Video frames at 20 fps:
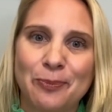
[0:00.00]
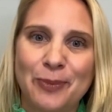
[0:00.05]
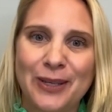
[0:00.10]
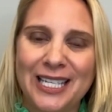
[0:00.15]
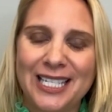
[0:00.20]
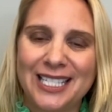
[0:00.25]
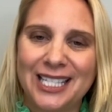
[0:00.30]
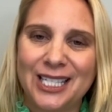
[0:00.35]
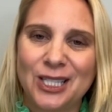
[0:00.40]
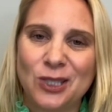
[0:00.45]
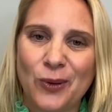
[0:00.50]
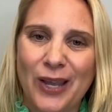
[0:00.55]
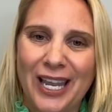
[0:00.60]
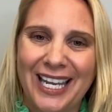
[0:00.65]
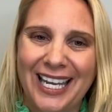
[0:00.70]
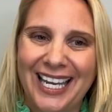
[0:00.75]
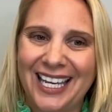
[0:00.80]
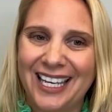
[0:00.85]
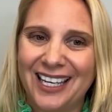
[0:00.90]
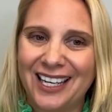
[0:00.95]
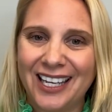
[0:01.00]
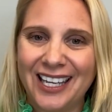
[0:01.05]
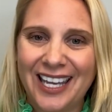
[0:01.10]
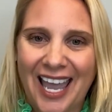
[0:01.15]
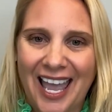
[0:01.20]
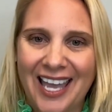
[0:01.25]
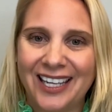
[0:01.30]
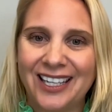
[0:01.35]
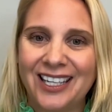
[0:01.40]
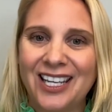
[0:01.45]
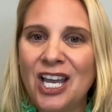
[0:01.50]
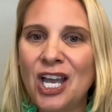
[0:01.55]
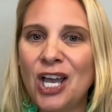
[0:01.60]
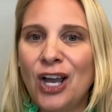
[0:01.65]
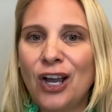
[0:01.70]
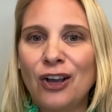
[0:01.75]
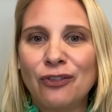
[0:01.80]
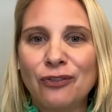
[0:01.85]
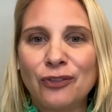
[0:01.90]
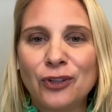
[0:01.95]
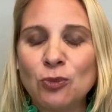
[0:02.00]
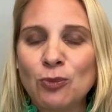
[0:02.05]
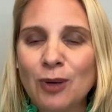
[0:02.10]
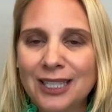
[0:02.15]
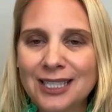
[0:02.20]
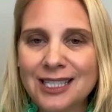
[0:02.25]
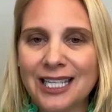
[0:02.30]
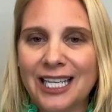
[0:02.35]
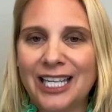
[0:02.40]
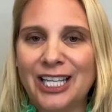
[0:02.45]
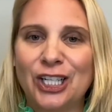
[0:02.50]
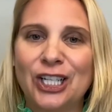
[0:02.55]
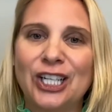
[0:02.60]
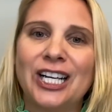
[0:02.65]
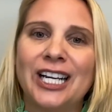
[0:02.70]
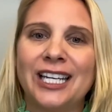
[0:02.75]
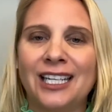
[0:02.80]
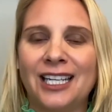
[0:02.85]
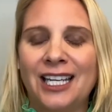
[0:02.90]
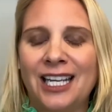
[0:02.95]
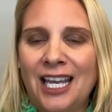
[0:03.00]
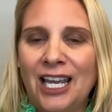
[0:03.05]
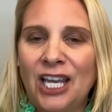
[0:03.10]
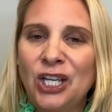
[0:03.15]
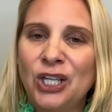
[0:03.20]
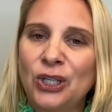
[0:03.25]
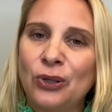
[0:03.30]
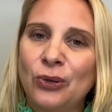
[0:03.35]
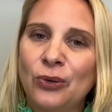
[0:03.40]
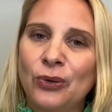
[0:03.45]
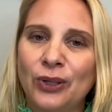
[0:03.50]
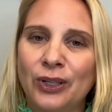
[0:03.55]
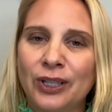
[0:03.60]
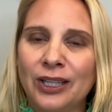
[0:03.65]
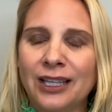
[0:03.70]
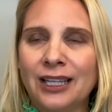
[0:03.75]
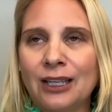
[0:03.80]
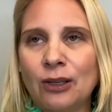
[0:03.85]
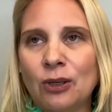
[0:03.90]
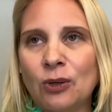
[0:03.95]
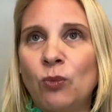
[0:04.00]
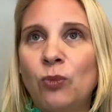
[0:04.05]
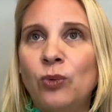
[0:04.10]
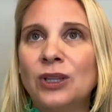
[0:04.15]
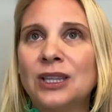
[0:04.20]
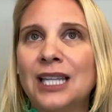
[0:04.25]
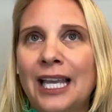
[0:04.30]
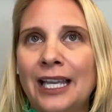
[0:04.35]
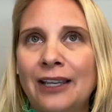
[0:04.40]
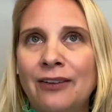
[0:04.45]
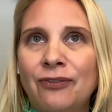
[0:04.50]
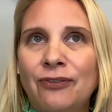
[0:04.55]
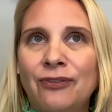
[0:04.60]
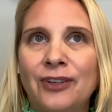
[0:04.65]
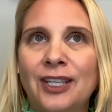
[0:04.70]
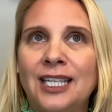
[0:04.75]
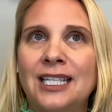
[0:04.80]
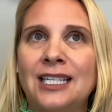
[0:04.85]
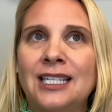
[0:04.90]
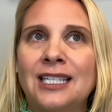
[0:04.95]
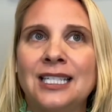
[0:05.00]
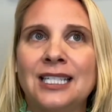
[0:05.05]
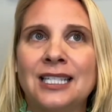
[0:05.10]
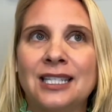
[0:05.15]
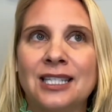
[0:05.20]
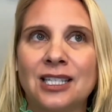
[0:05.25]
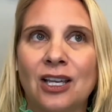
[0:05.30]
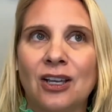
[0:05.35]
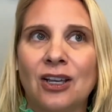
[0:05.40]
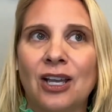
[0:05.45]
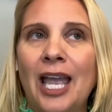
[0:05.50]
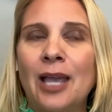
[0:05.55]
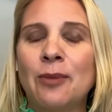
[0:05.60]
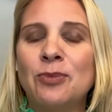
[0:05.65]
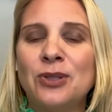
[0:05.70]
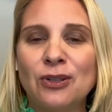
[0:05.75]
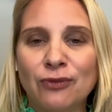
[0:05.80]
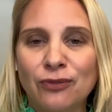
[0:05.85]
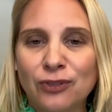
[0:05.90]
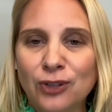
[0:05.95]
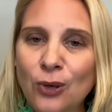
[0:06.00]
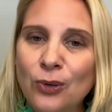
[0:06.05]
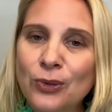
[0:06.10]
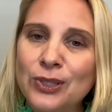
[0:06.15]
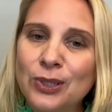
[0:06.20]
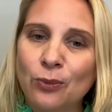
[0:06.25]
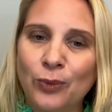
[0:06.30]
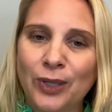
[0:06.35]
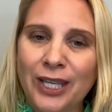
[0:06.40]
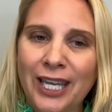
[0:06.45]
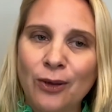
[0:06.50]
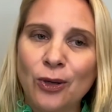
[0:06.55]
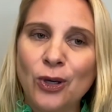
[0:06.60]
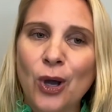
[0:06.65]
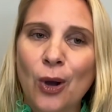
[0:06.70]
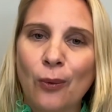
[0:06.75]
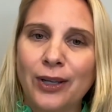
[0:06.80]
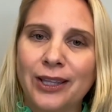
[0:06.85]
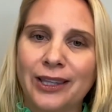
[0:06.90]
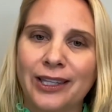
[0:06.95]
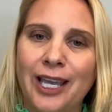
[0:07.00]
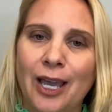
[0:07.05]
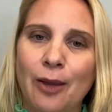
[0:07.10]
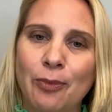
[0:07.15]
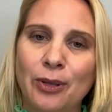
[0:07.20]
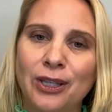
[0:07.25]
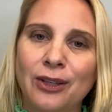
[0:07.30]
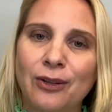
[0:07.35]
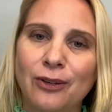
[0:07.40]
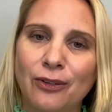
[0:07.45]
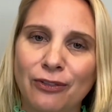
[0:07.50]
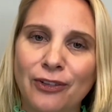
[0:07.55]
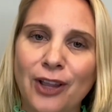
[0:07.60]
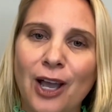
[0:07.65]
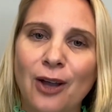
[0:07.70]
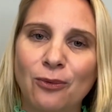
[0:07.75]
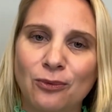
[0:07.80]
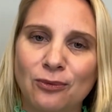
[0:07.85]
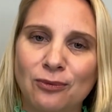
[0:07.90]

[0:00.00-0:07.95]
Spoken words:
peeks its way in again a few months later. And, life is ebbs and flows and we go with the ebb and the flow.